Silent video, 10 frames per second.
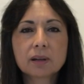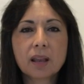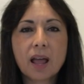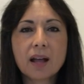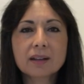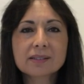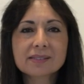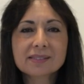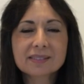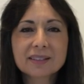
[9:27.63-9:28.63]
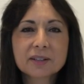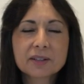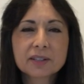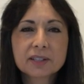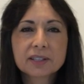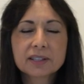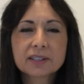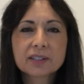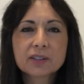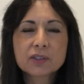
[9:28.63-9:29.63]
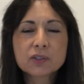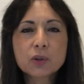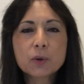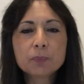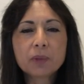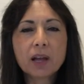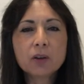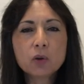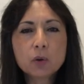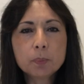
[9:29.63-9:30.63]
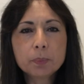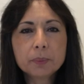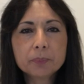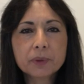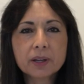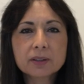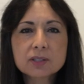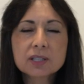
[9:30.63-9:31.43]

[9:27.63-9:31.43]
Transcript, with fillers: relax. So I hope uh,